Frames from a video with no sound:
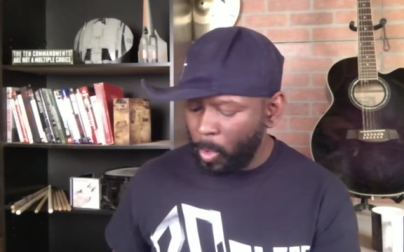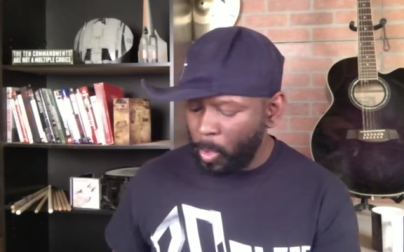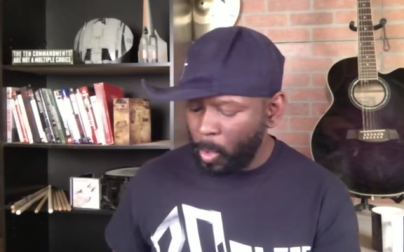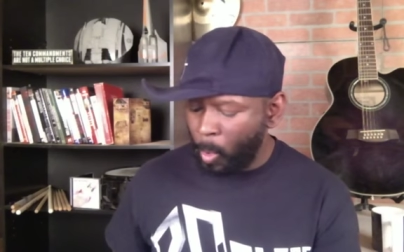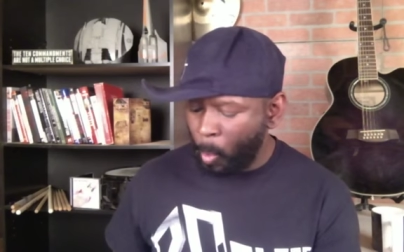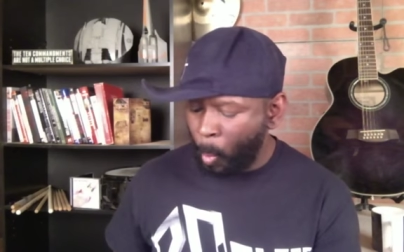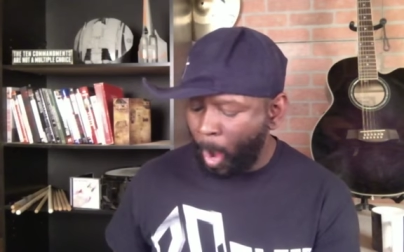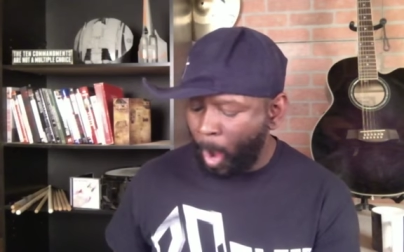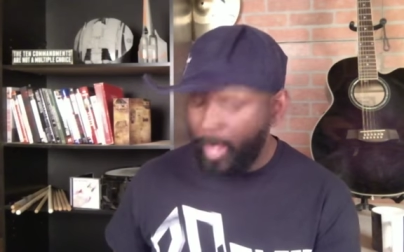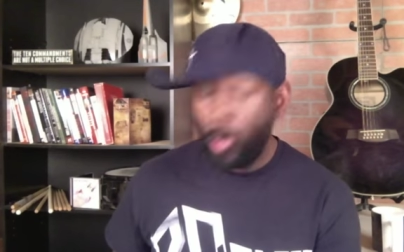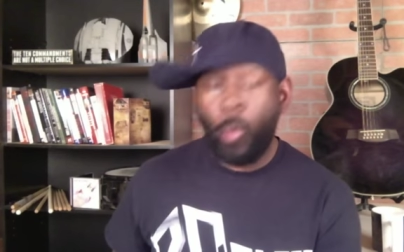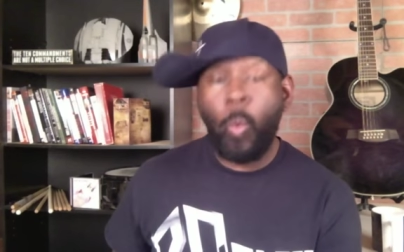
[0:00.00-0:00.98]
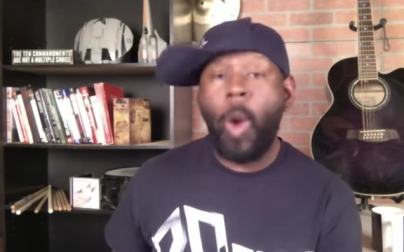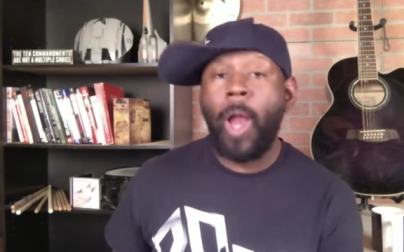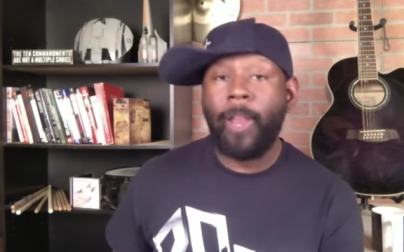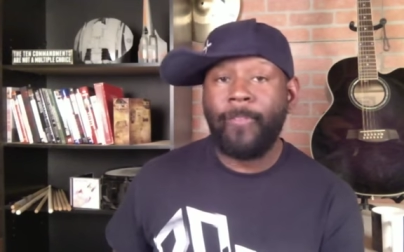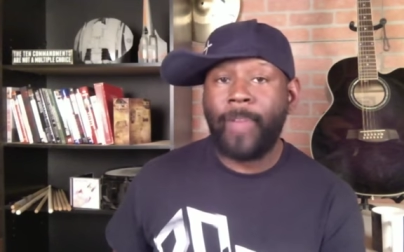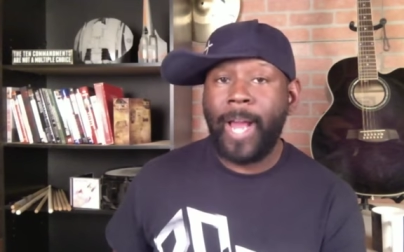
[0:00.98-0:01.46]
what
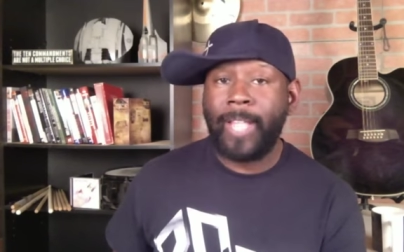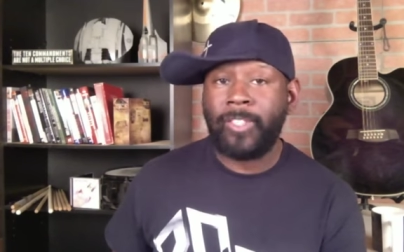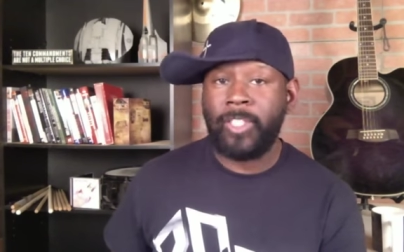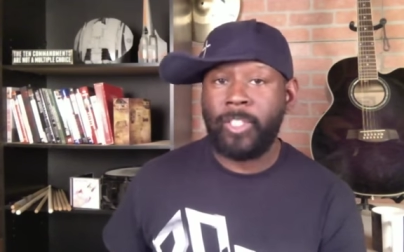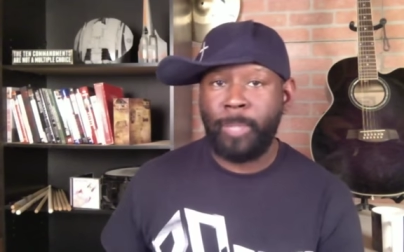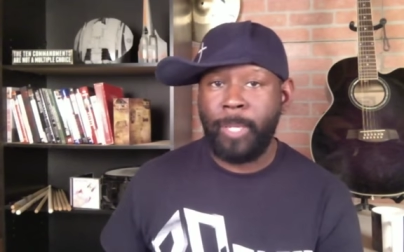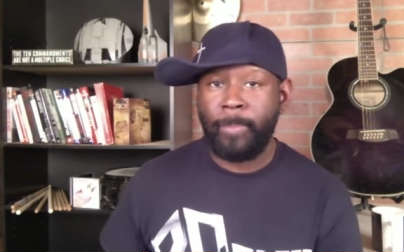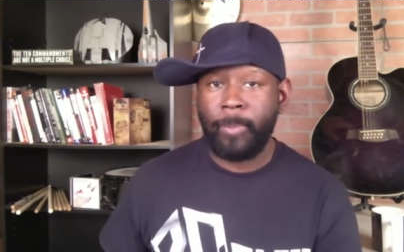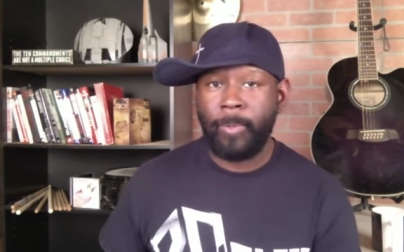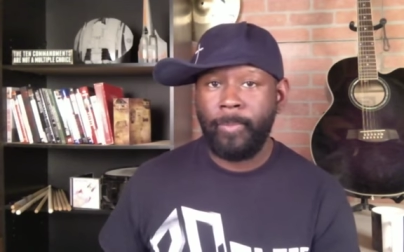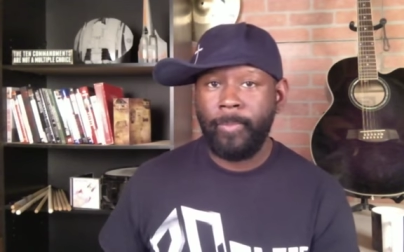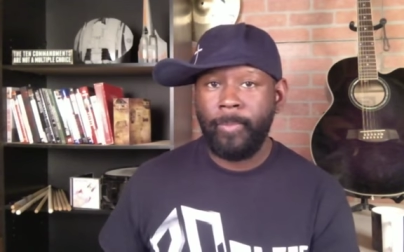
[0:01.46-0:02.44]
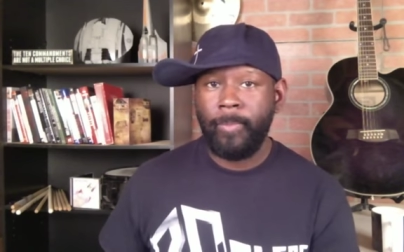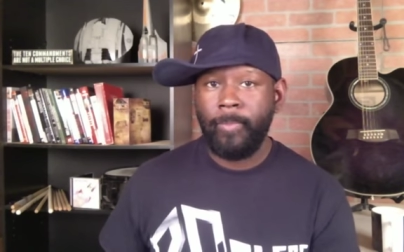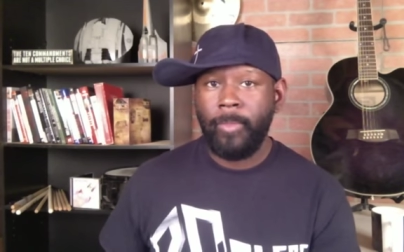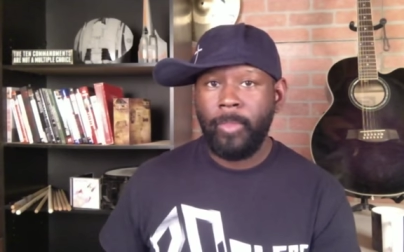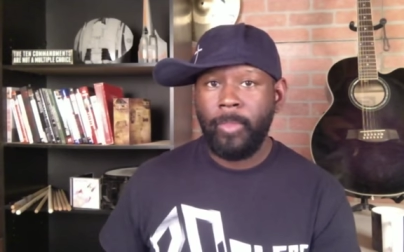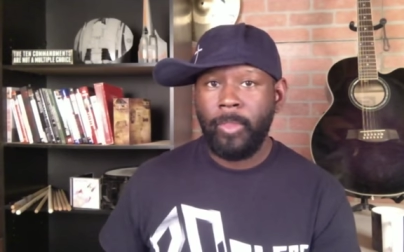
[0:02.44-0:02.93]
qualifies these people?
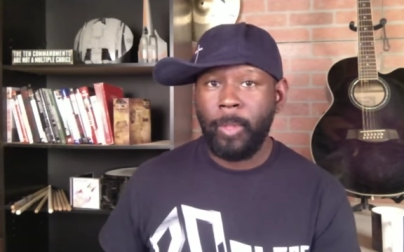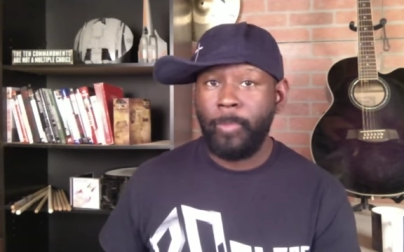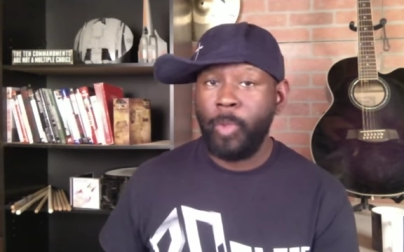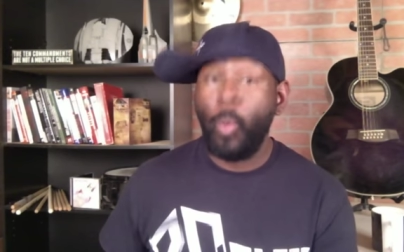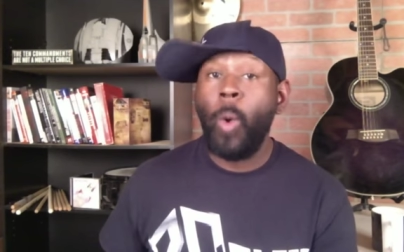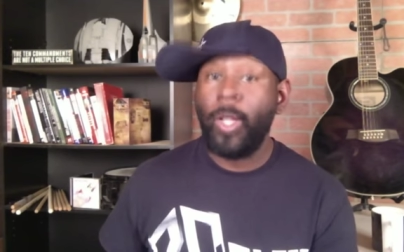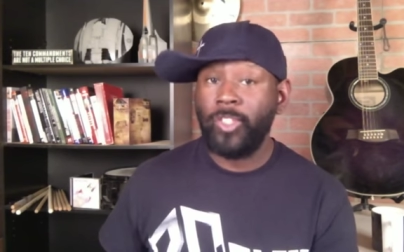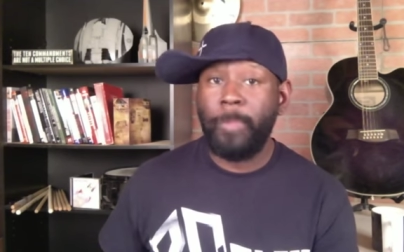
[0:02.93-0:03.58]
The, the ones to be